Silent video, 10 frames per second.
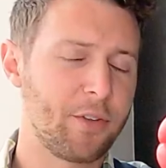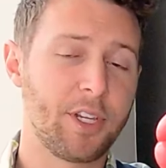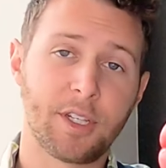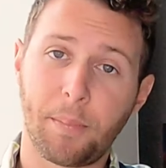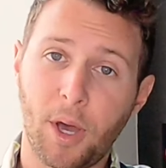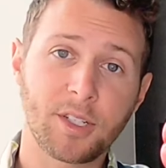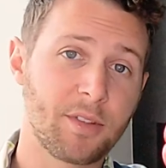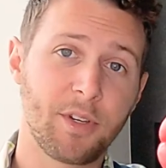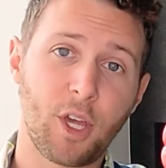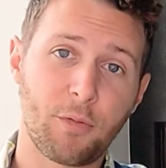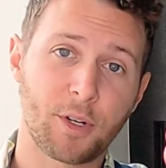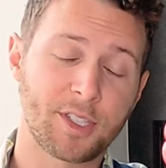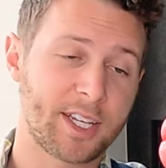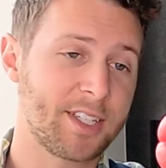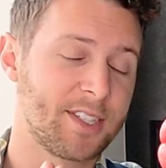If you need to pause the video for a
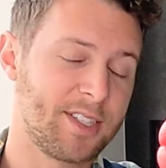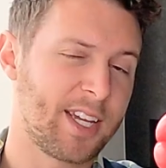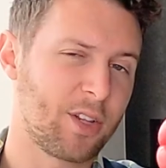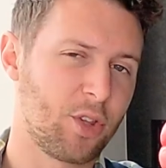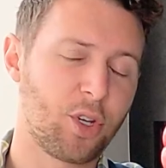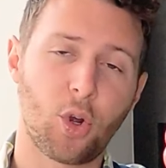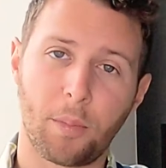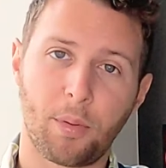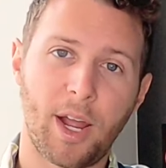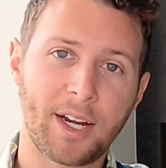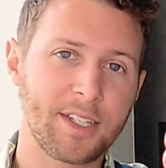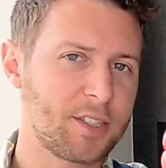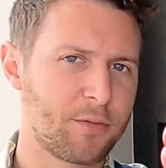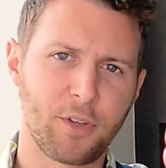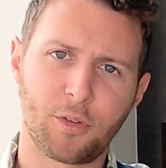second to take a look or
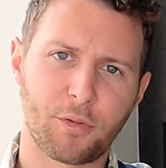practice, feel